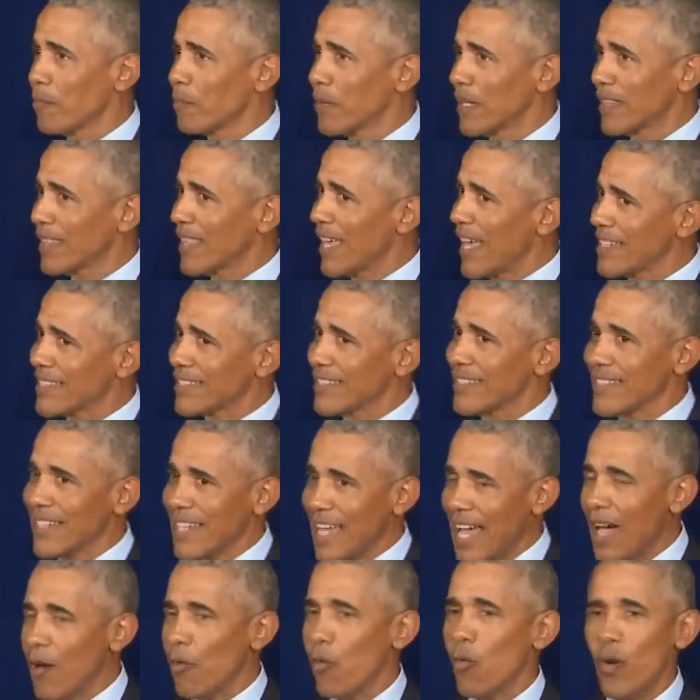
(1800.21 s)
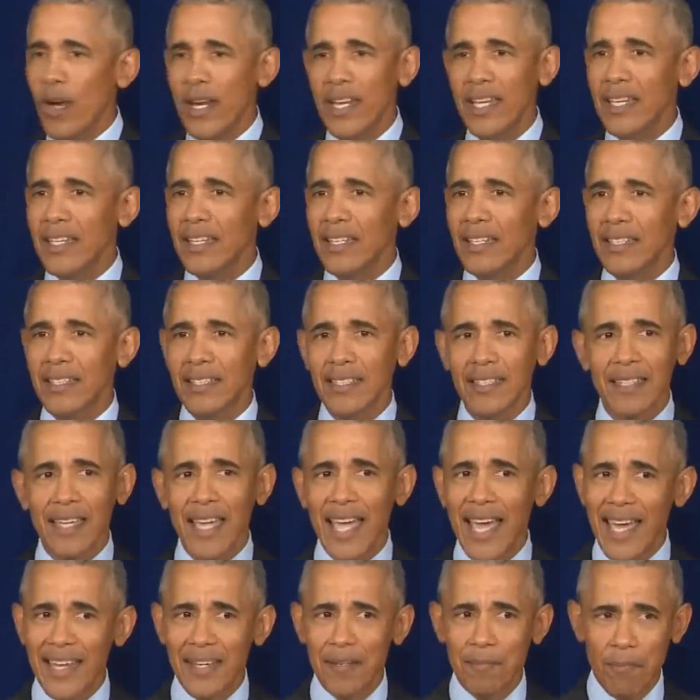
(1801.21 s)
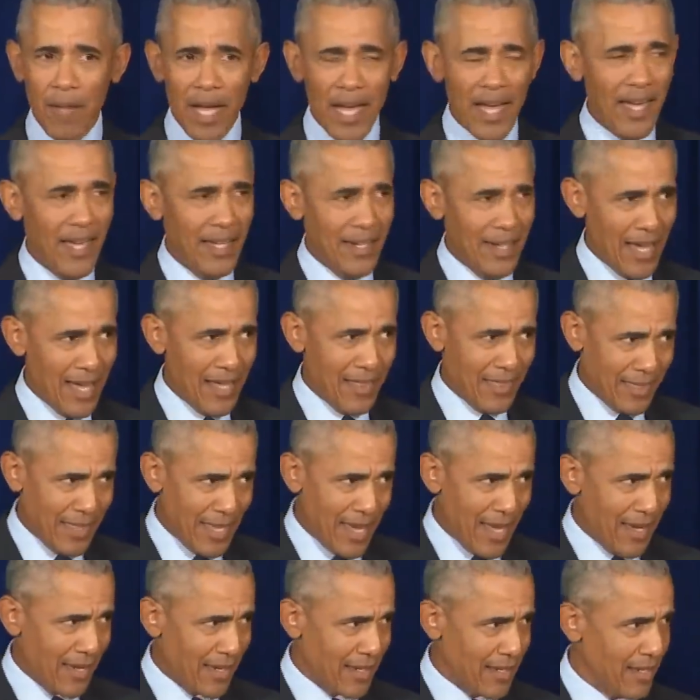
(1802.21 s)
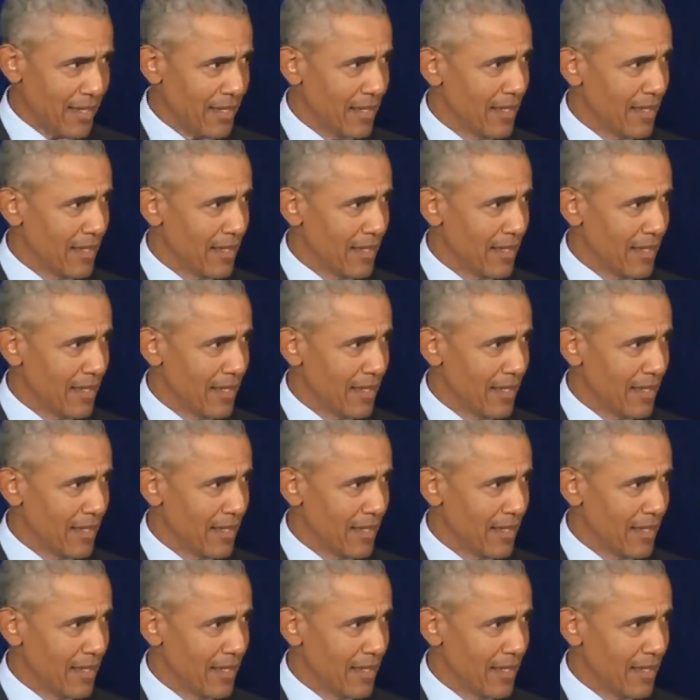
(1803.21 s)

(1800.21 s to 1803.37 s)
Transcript: but that's not what he had in mind, I think,